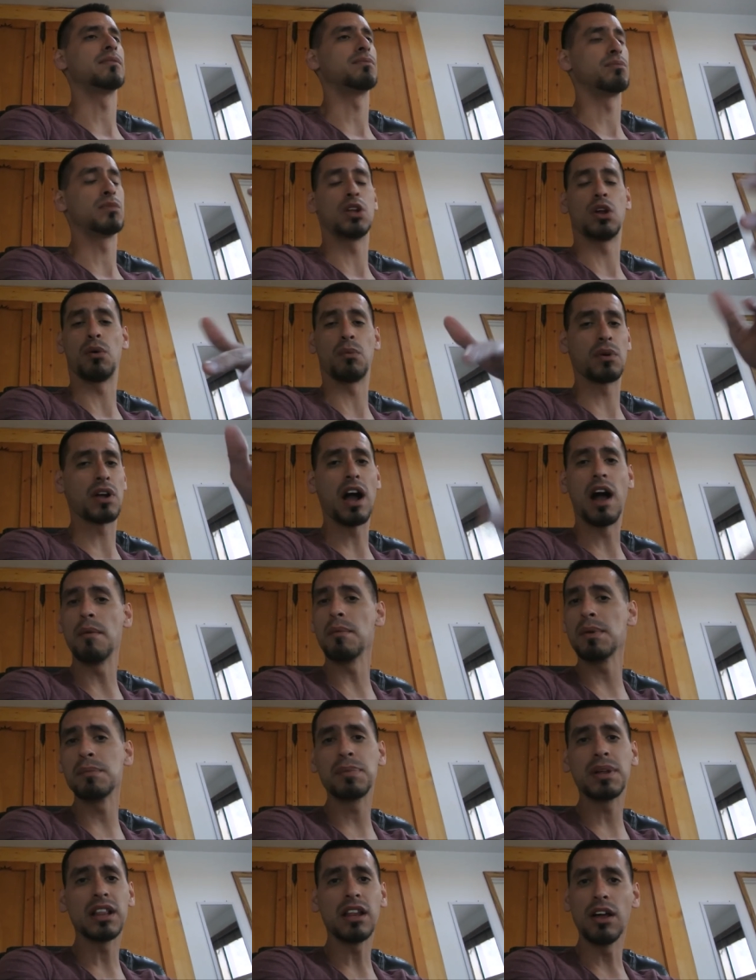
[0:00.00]
you know,
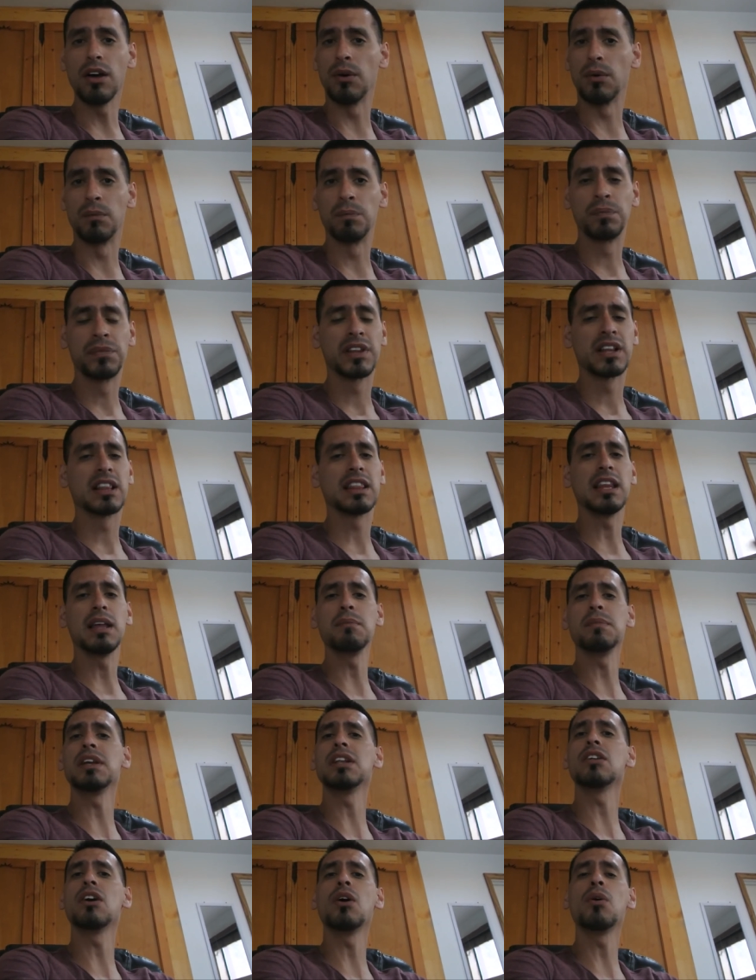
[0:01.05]
comment below. Let
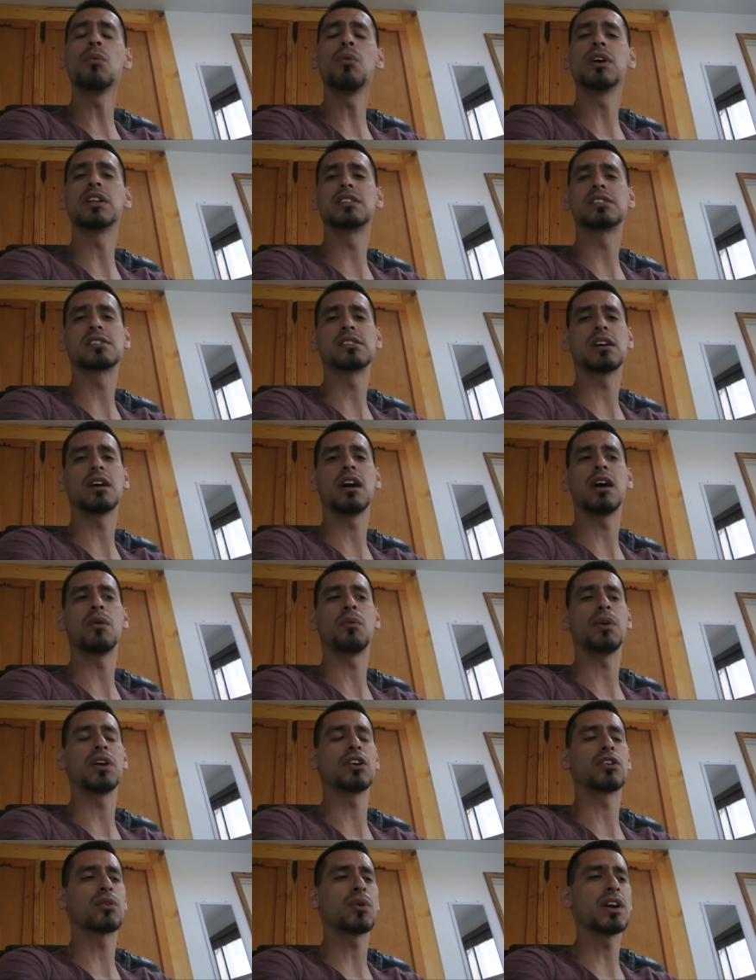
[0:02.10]
me know what uh,
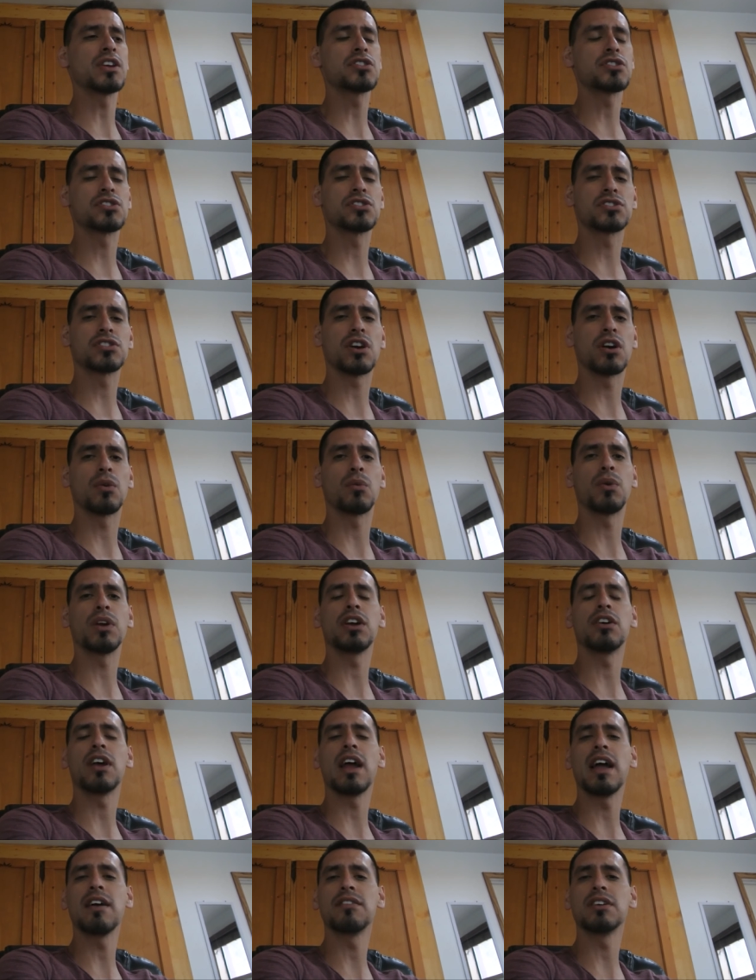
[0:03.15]
what your questions are, what you're
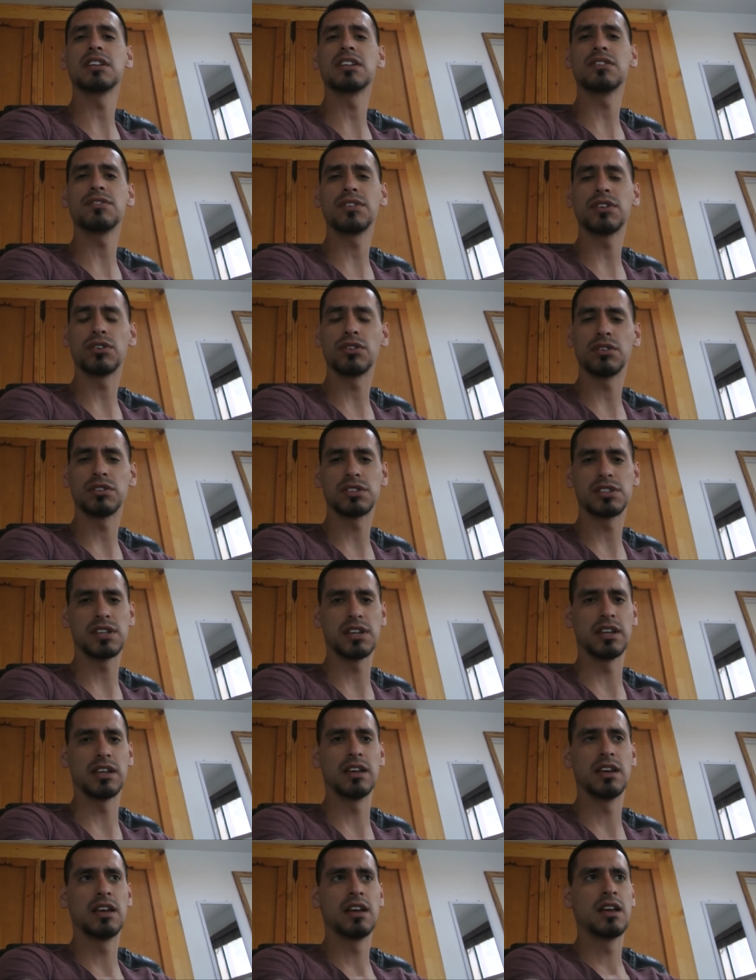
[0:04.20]
having
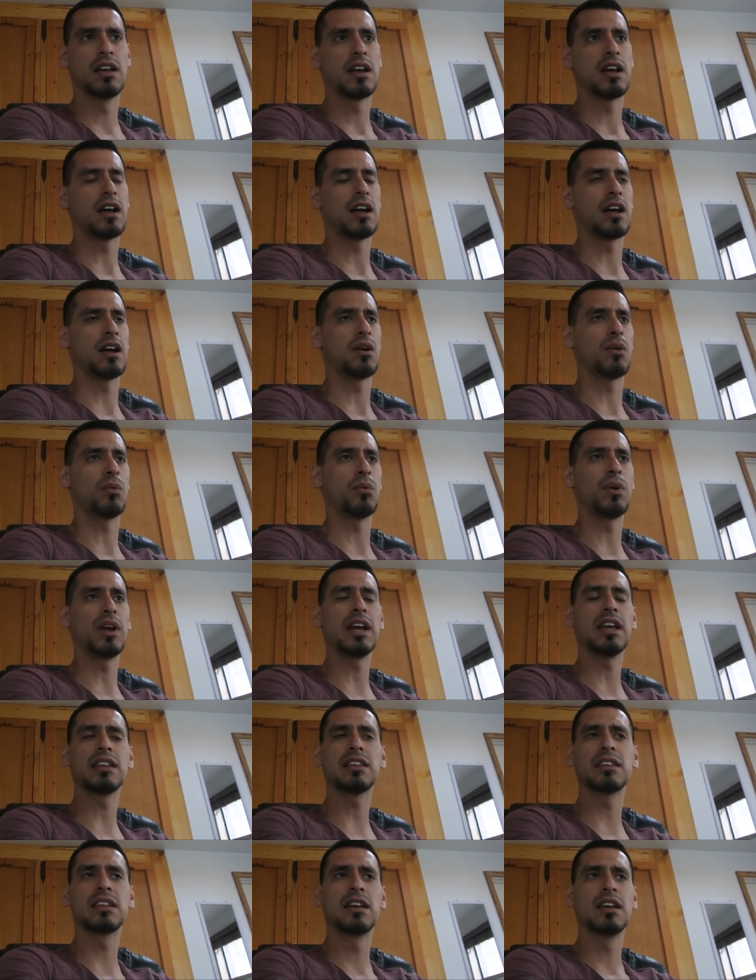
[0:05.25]
difficulty uh,
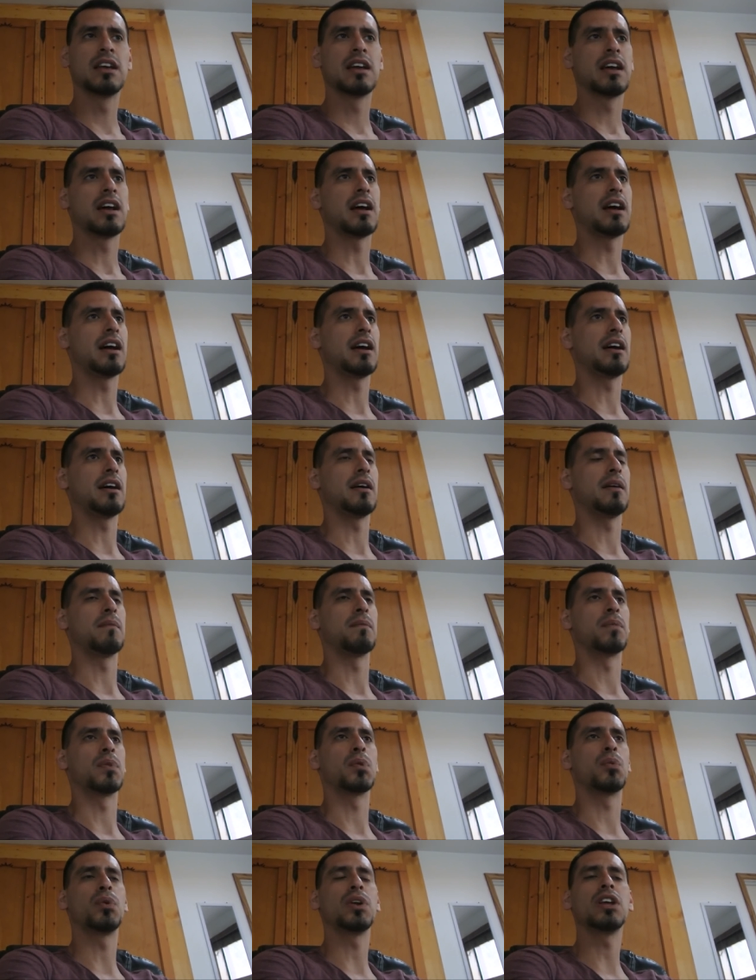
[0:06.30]
with.
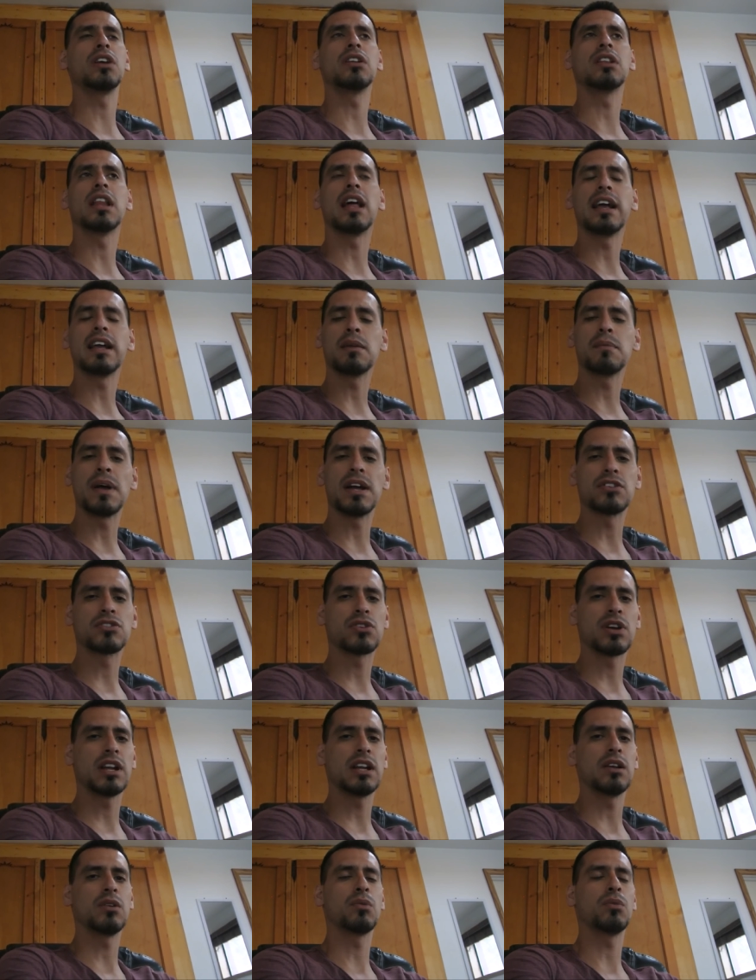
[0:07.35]
Um, what do you like about
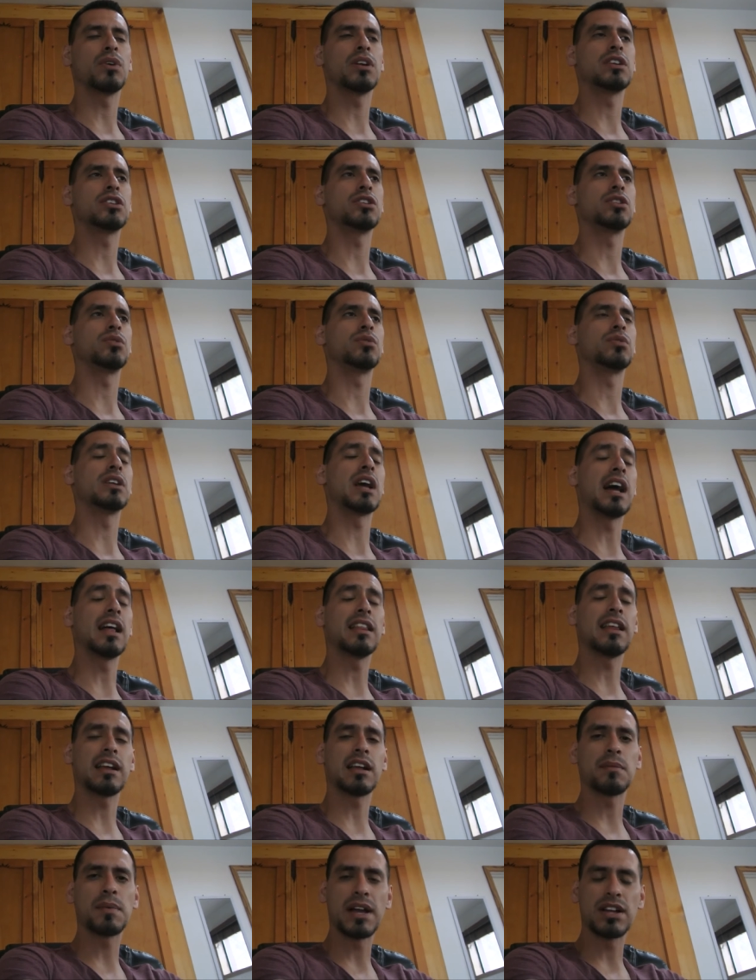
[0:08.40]
trading? What do you not
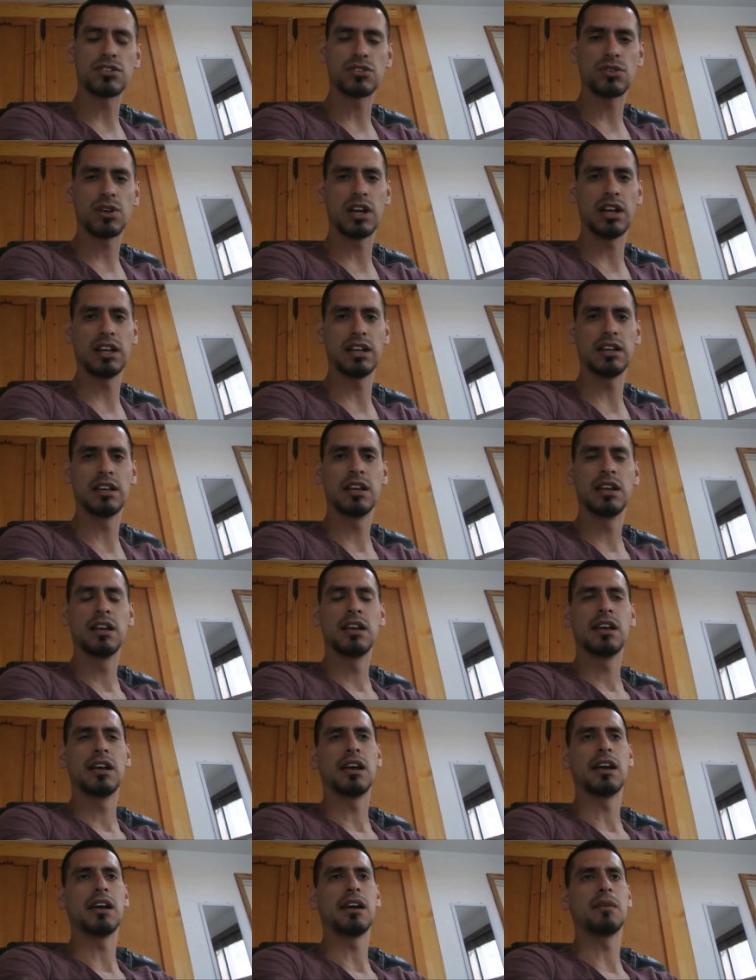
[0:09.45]
like about trading?
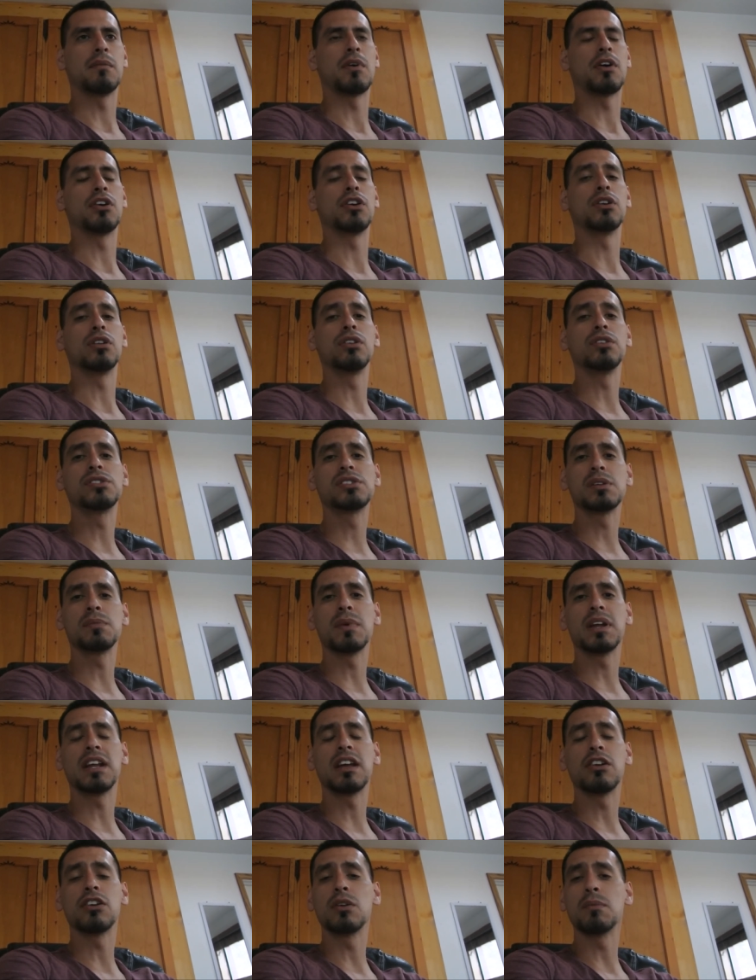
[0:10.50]
Um, are you losing
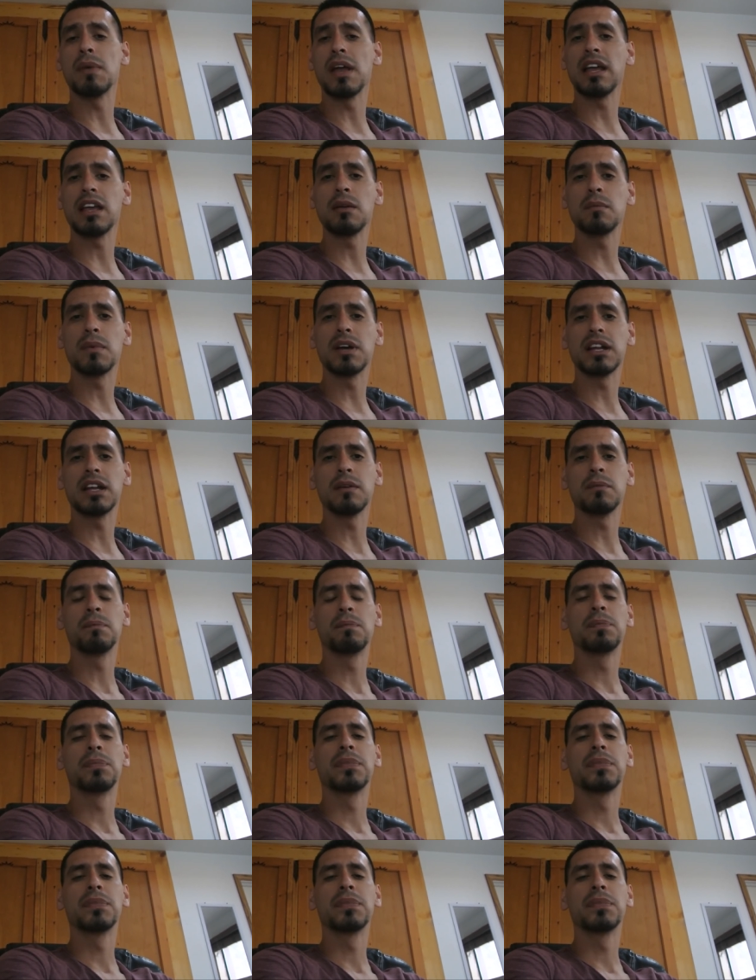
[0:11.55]
money? Are you making money?